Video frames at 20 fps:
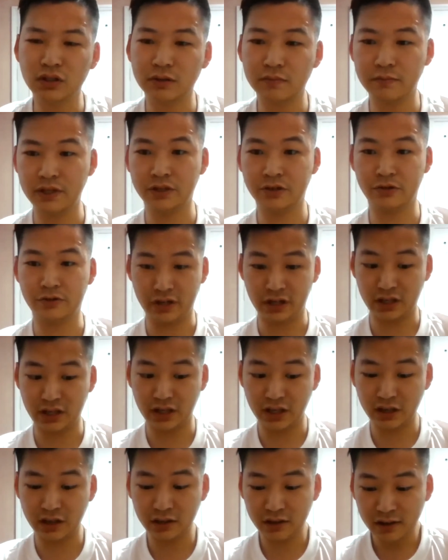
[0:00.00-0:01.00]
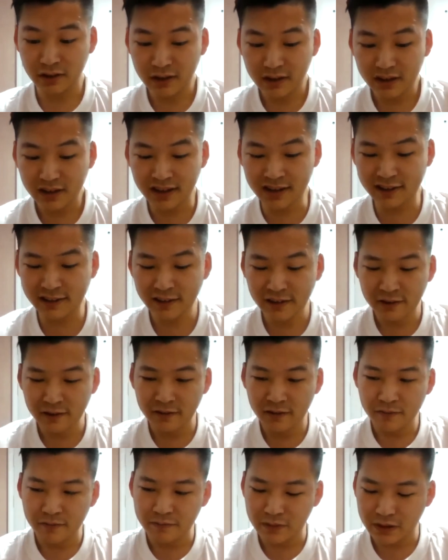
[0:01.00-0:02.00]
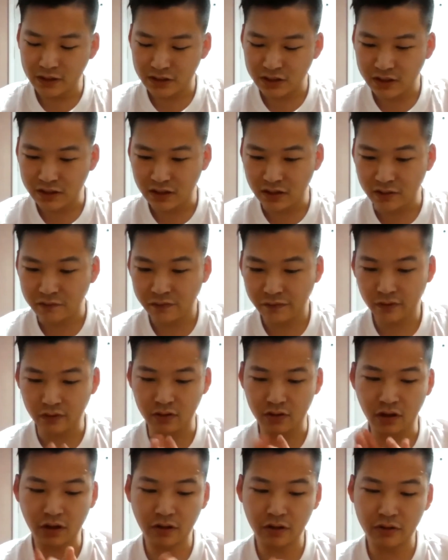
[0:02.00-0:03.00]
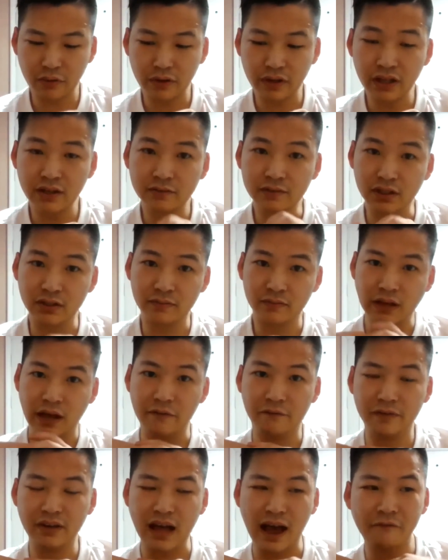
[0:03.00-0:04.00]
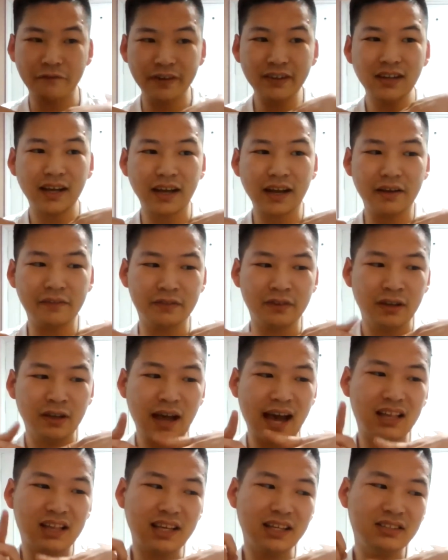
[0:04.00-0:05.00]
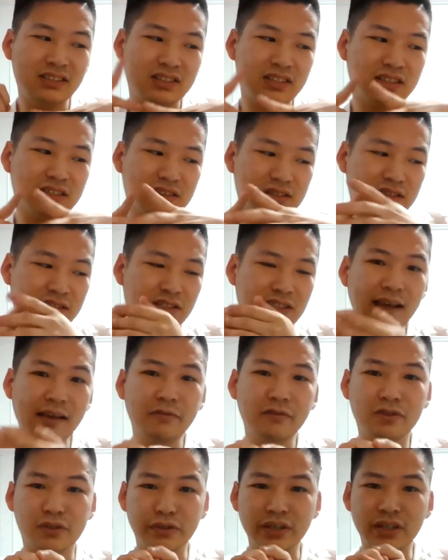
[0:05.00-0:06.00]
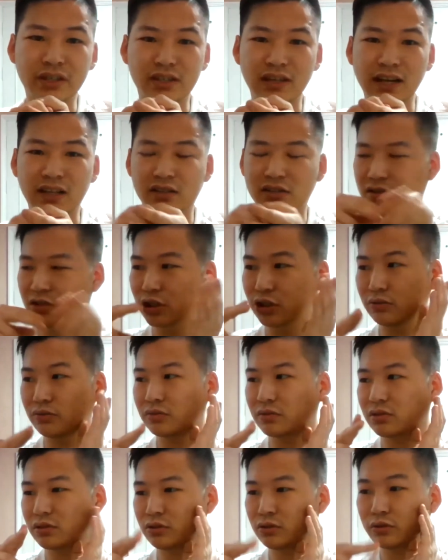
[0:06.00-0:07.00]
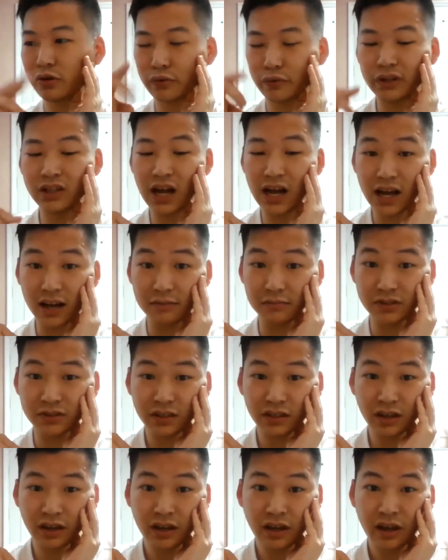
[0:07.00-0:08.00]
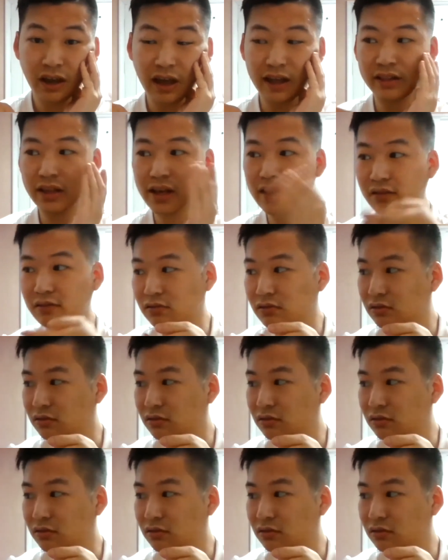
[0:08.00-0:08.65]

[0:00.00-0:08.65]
a bit tricky, because all three of them, I feel like I tasted the same drink like two or three times, and then